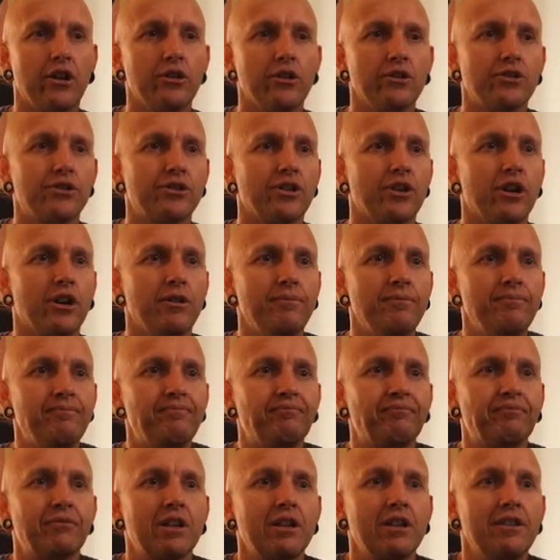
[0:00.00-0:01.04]
So
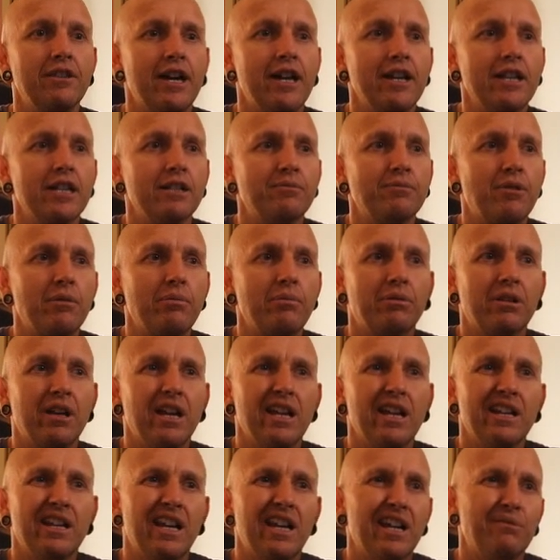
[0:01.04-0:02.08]
that is my plan,
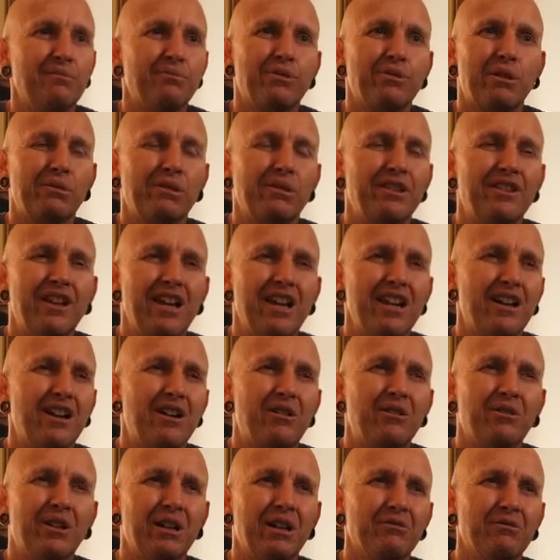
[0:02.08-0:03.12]
and probably then I'll
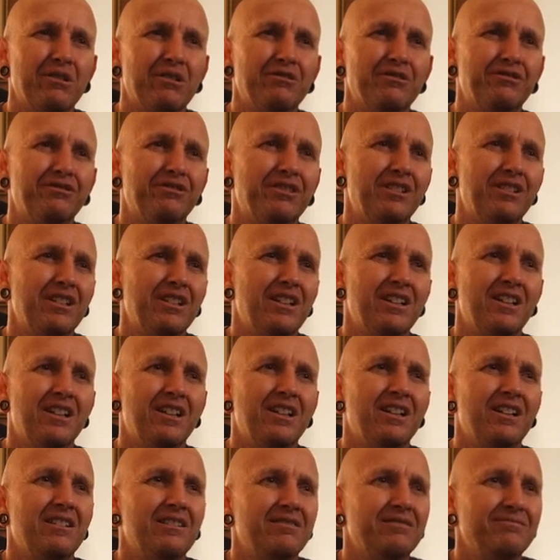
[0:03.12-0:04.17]
get rid of
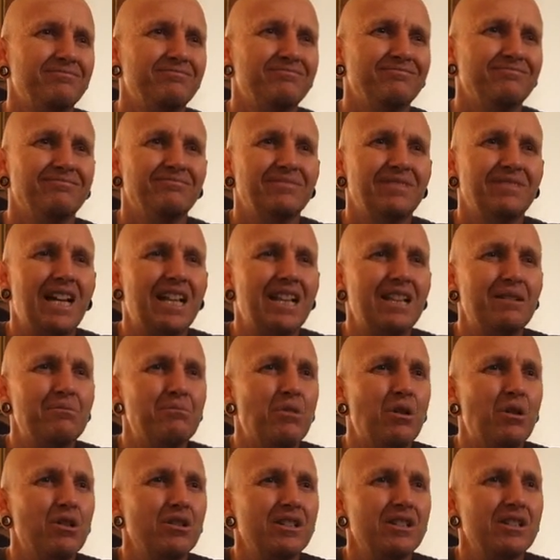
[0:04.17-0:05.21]

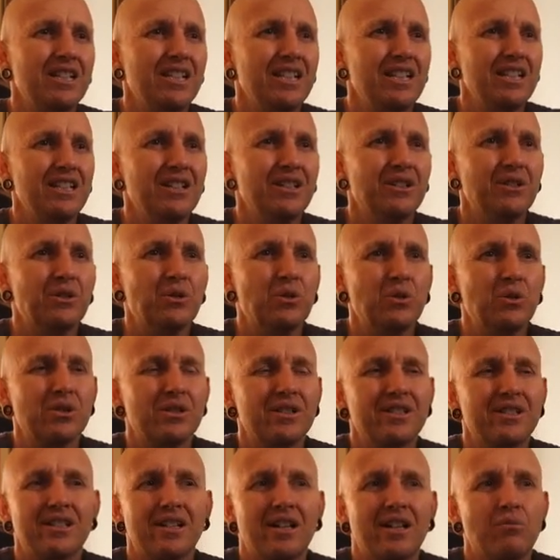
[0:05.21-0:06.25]
Alamonte or
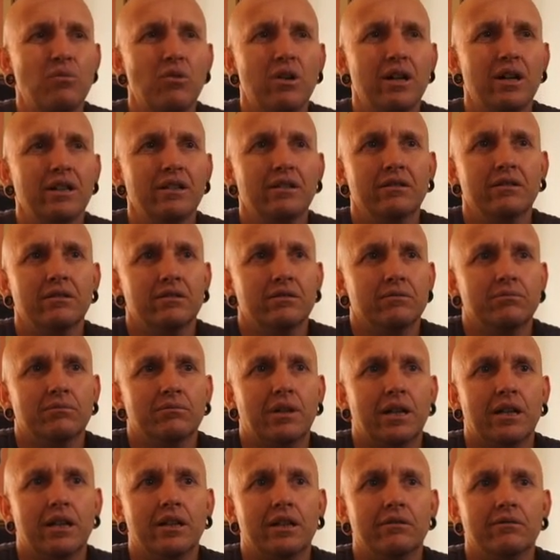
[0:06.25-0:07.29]
someone. But
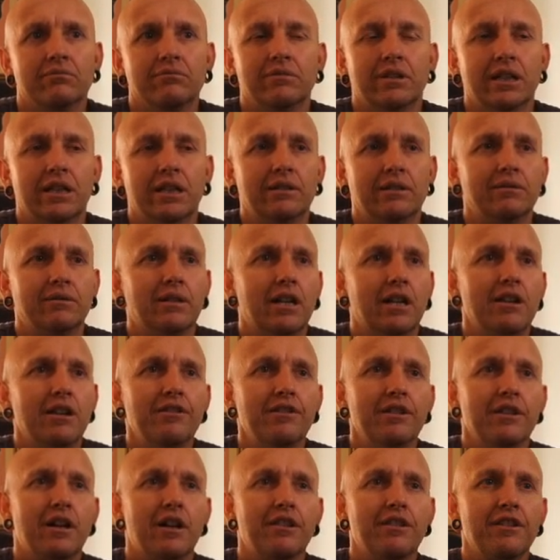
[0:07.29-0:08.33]
yeah, I think
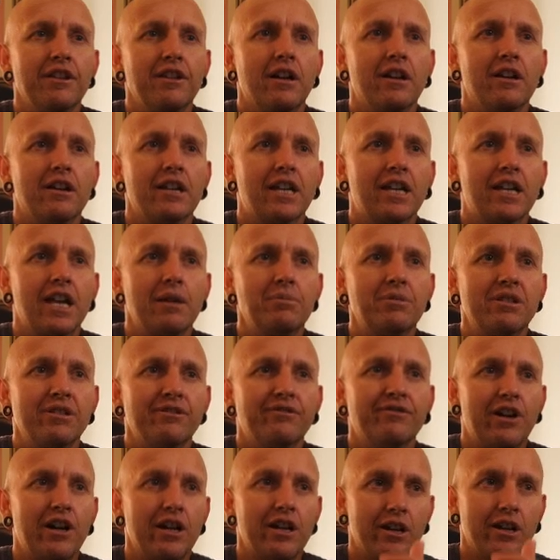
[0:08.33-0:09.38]
I've got to keep
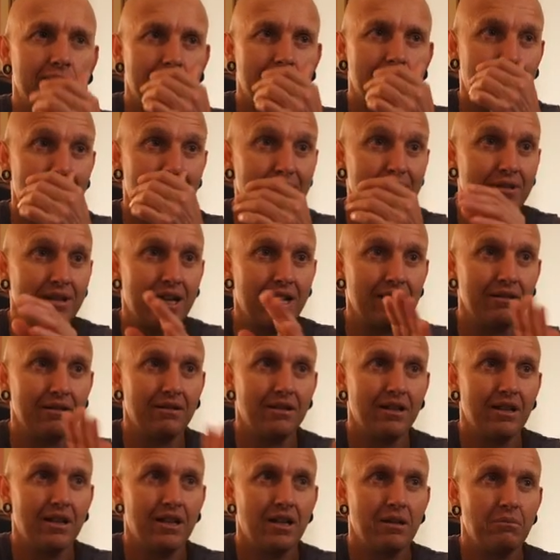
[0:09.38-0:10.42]
Stefano to keep that
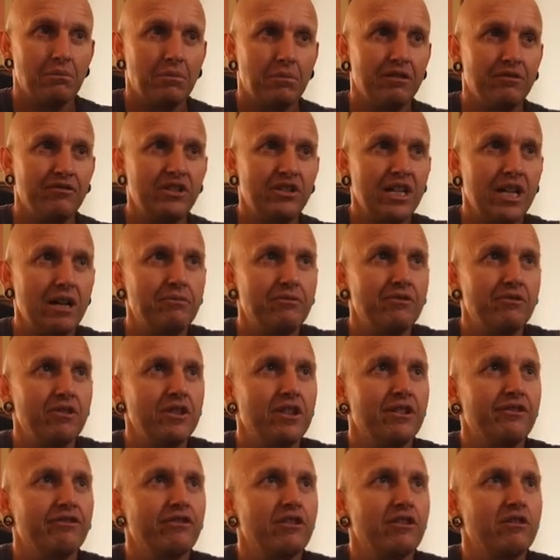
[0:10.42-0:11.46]
bit of depth in the
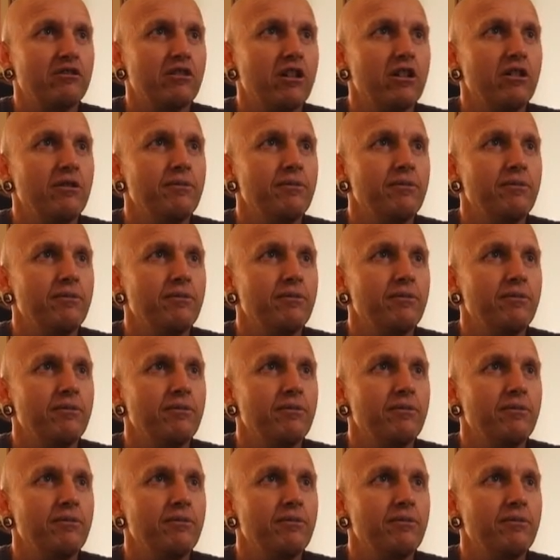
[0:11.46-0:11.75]
front row.